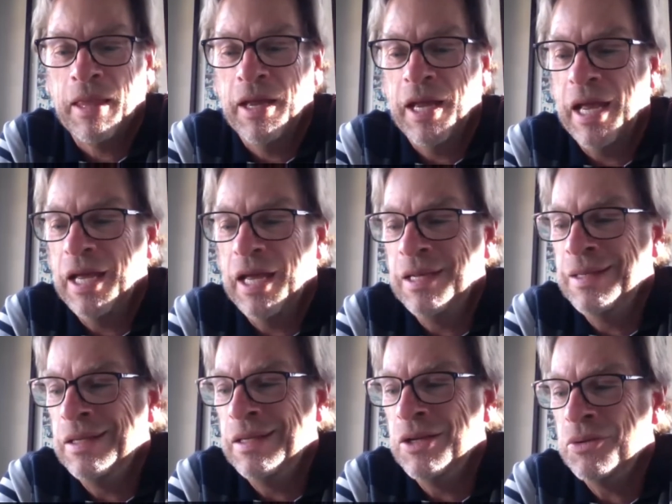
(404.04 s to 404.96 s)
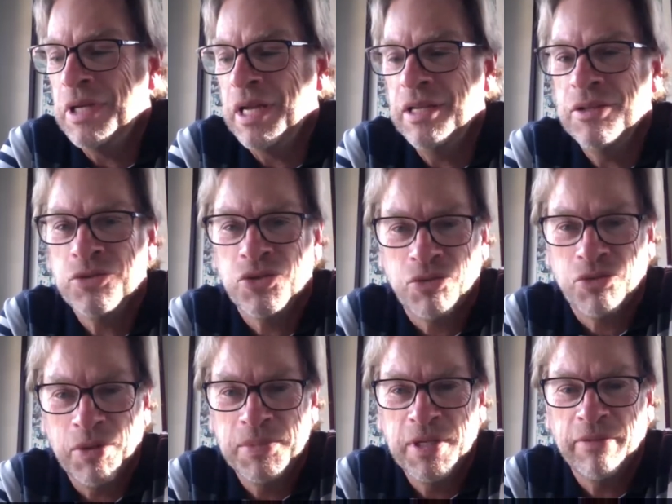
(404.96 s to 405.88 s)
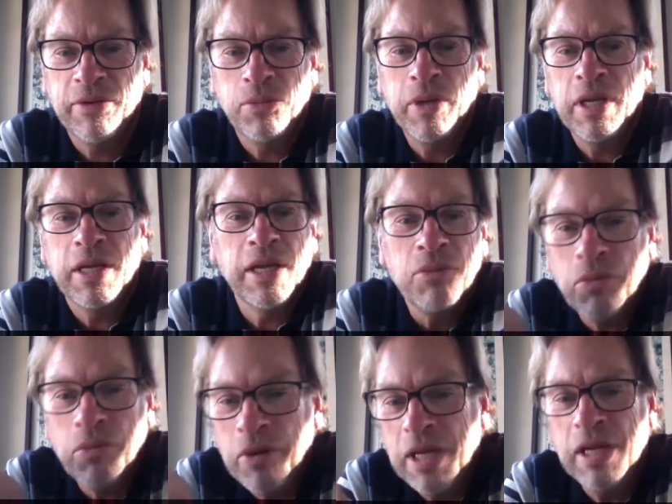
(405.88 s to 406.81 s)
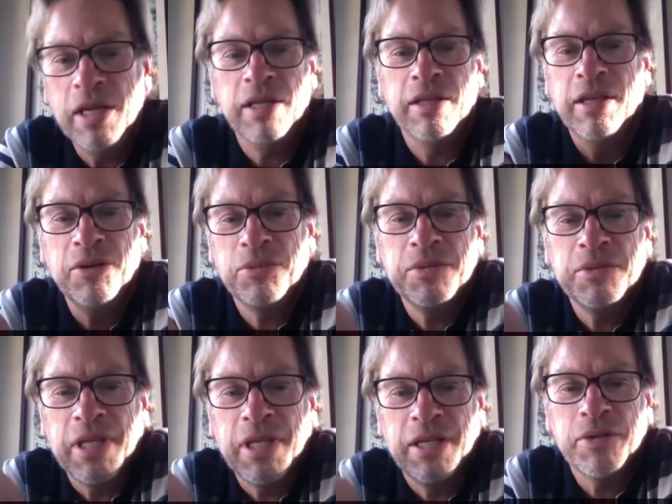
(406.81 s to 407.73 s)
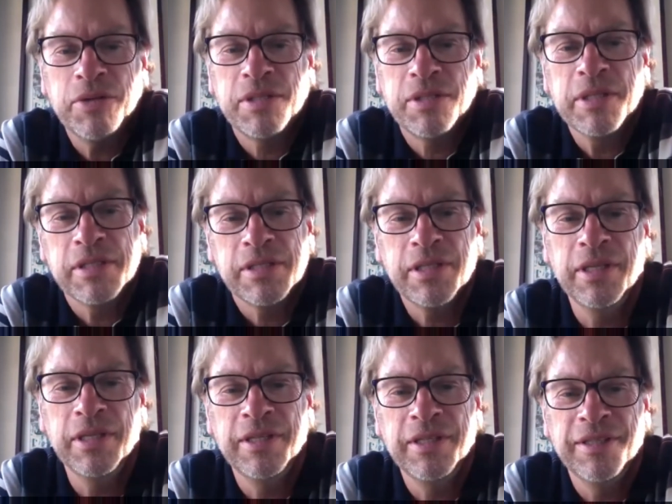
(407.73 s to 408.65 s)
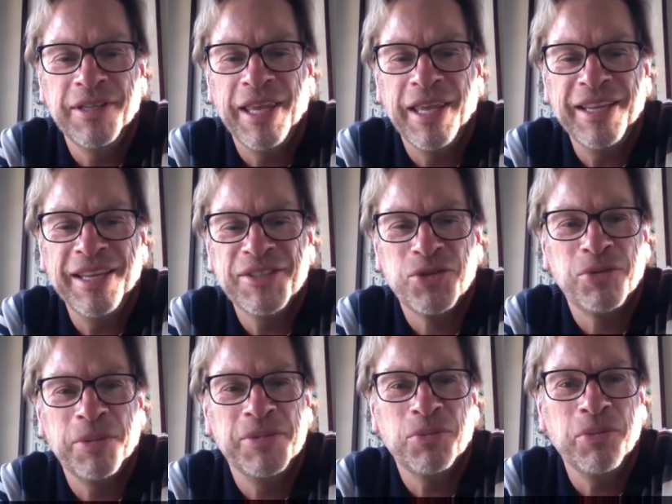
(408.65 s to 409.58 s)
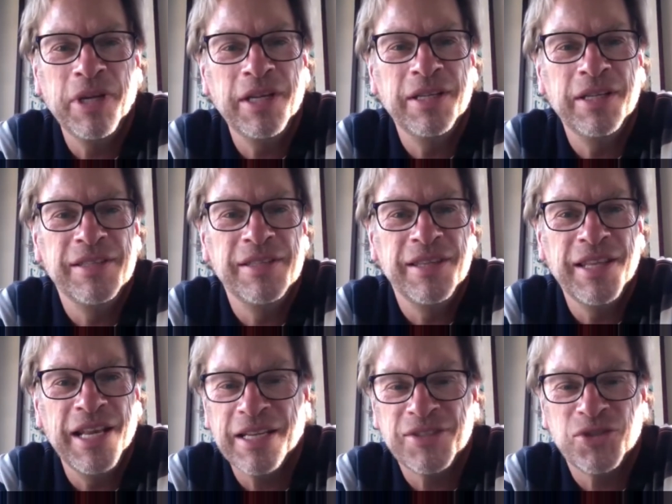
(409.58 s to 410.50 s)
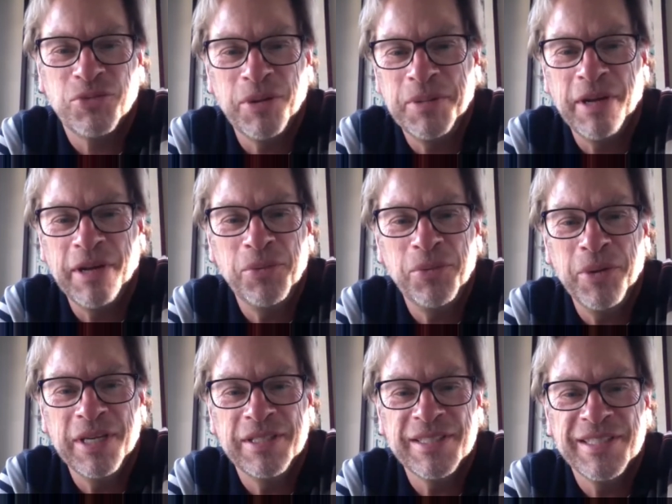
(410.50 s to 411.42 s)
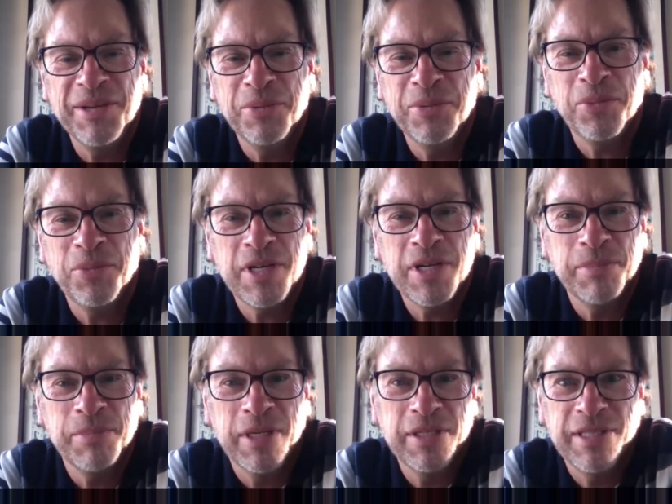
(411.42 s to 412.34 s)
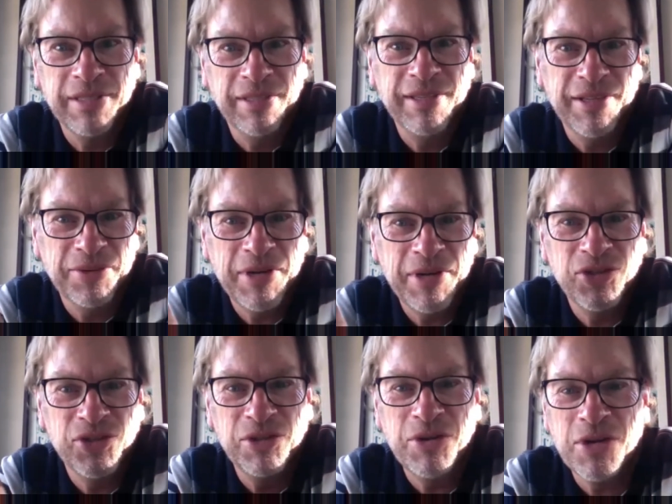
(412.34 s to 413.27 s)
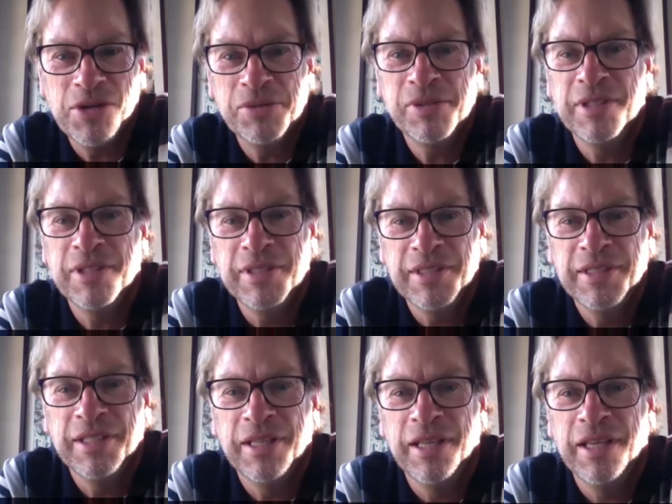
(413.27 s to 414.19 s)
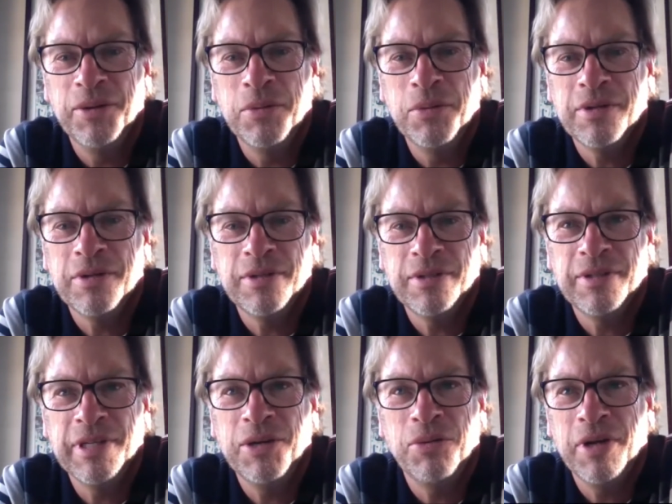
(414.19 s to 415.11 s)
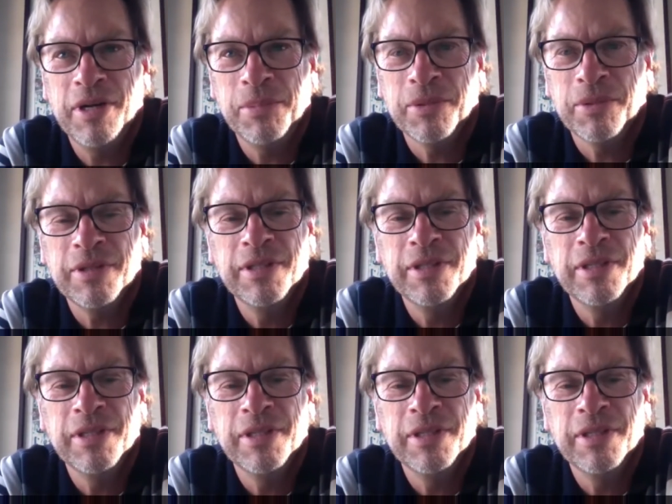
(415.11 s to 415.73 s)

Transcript: And, you know, getting those scripts every week and reading, you know, it was like Christmas, getting a script to read the next script every week to see what it was, because, you know, as you know, they were incredible.